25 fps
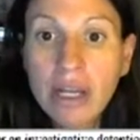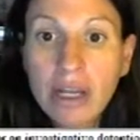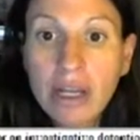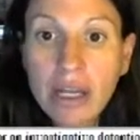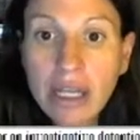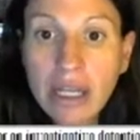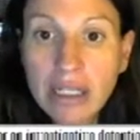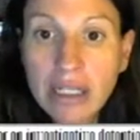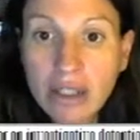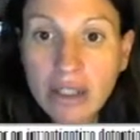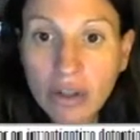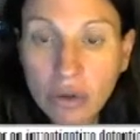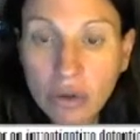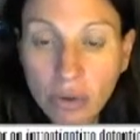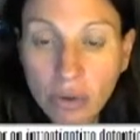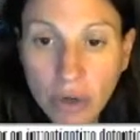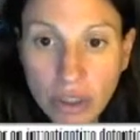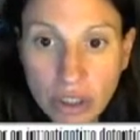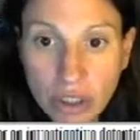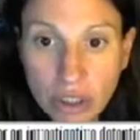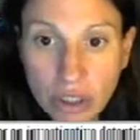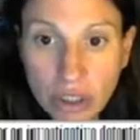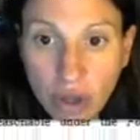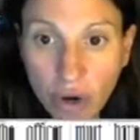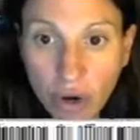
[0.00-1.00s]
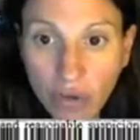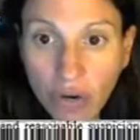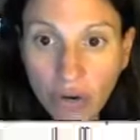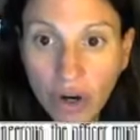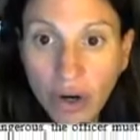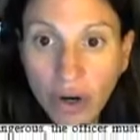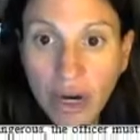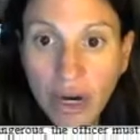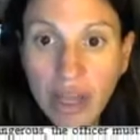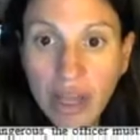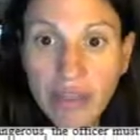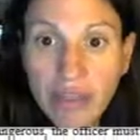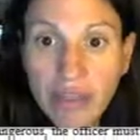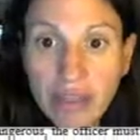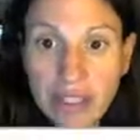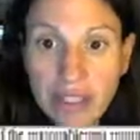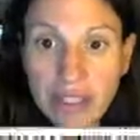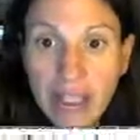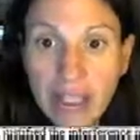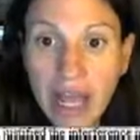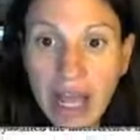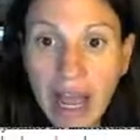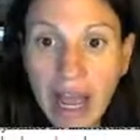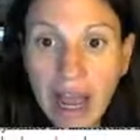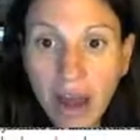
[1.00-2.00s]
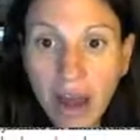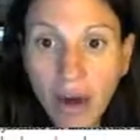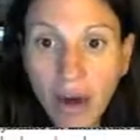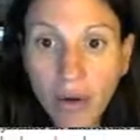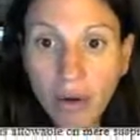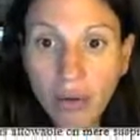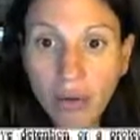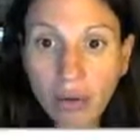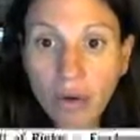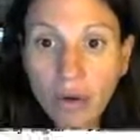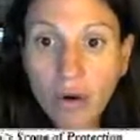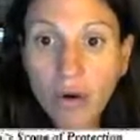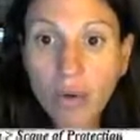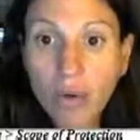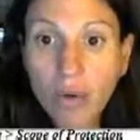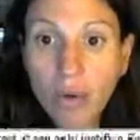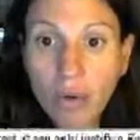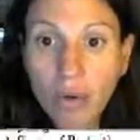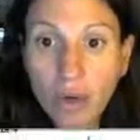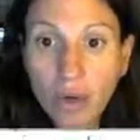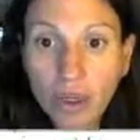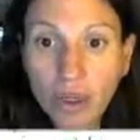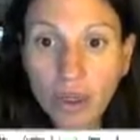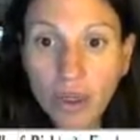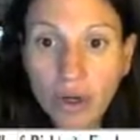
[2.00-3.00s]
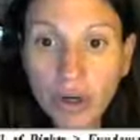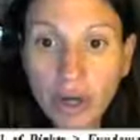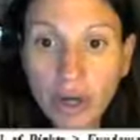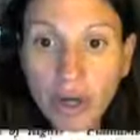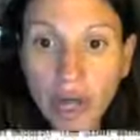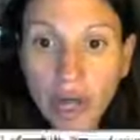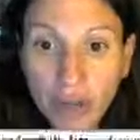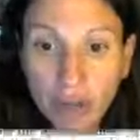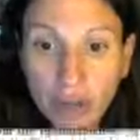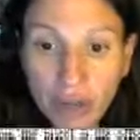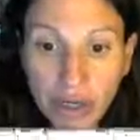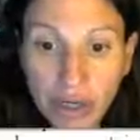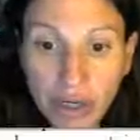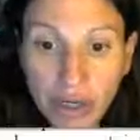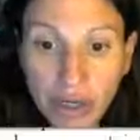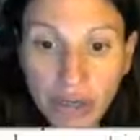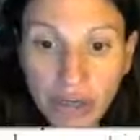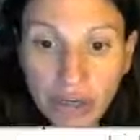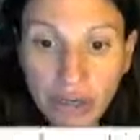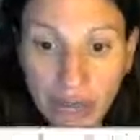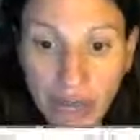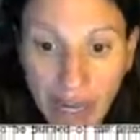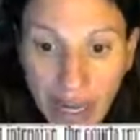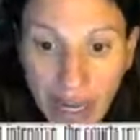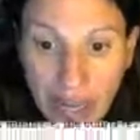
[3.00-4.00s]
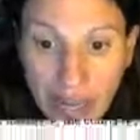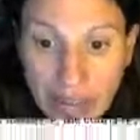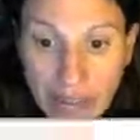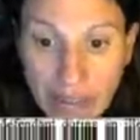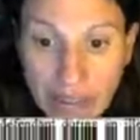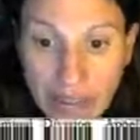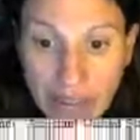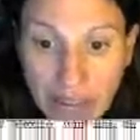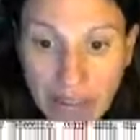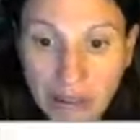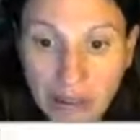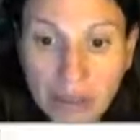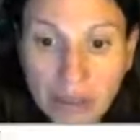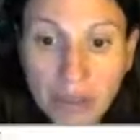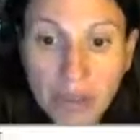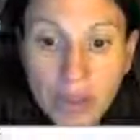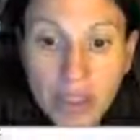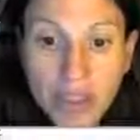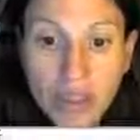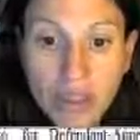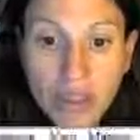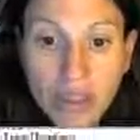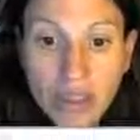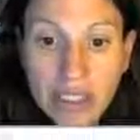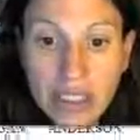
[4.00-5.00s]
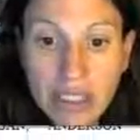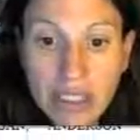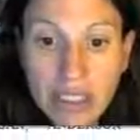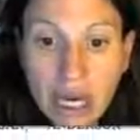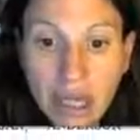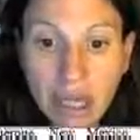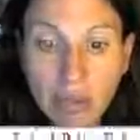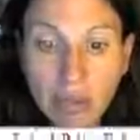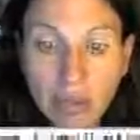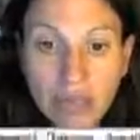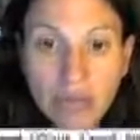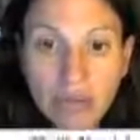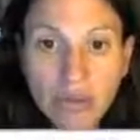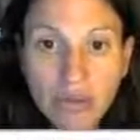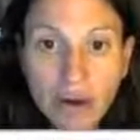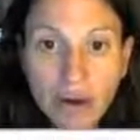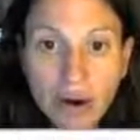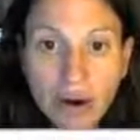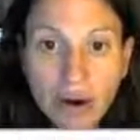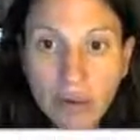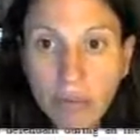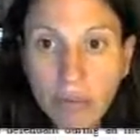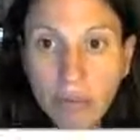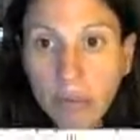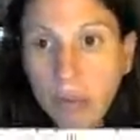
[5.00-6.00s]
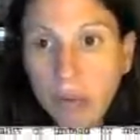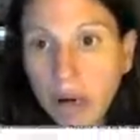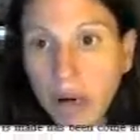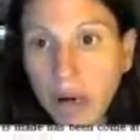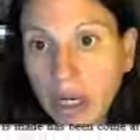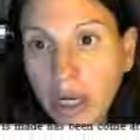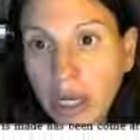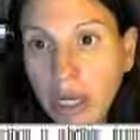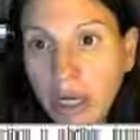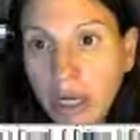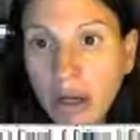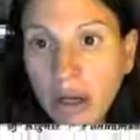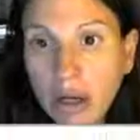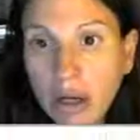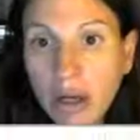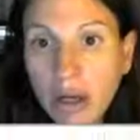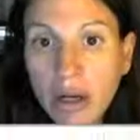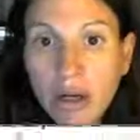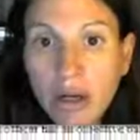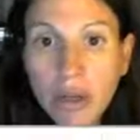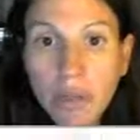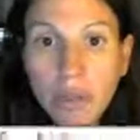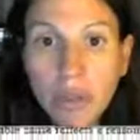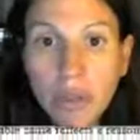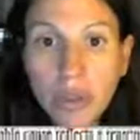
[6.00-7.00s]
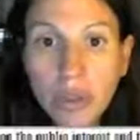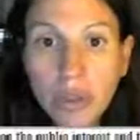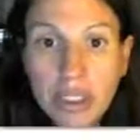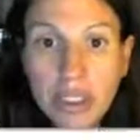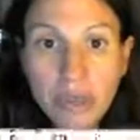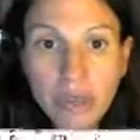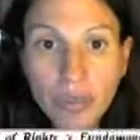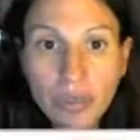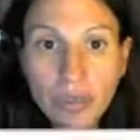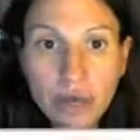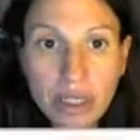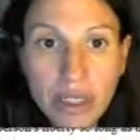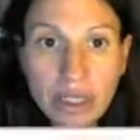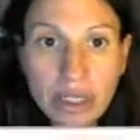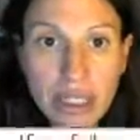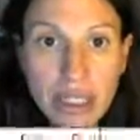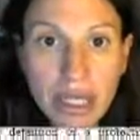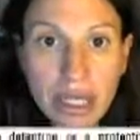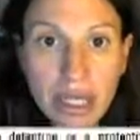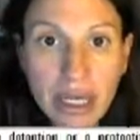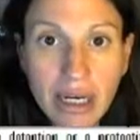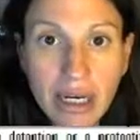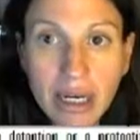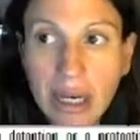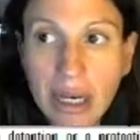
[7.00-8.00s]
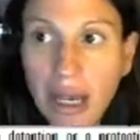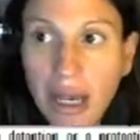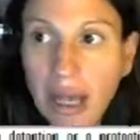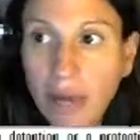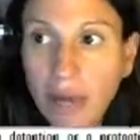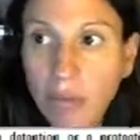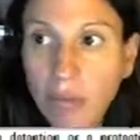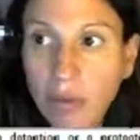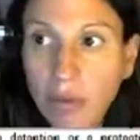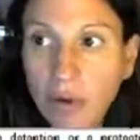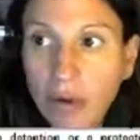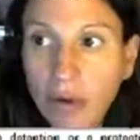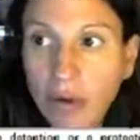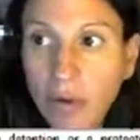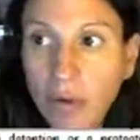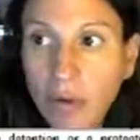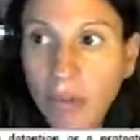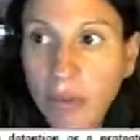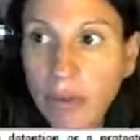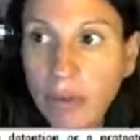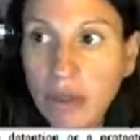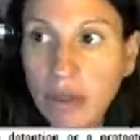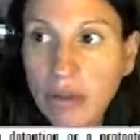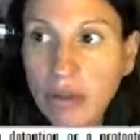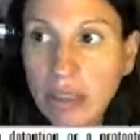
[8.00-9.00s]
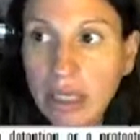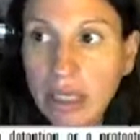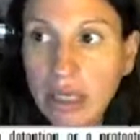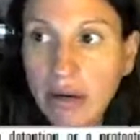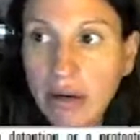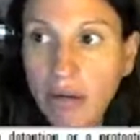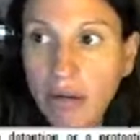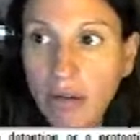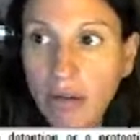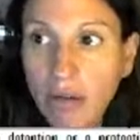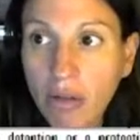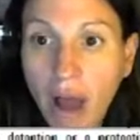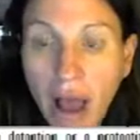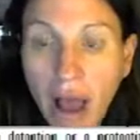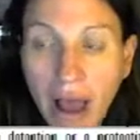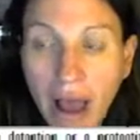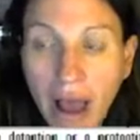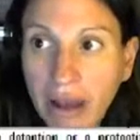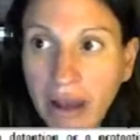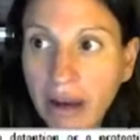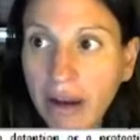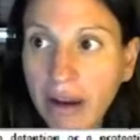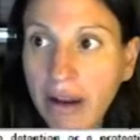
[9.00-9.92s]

until the course is over, and this is how you will learn how to brief a case. So this document is very important. Please print it, and we will be using it a lot.